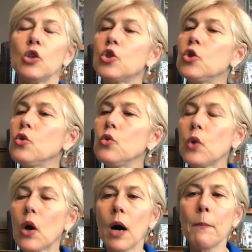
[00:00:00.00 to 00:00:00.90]

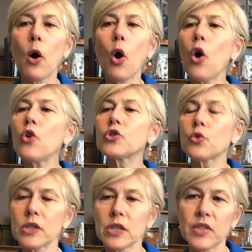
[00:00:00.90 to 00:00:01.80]
do all
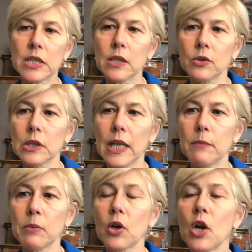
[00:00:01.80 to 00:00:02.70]
sorts of skilled
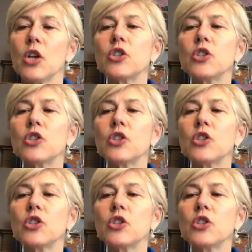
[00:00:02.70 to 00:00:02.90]
labor.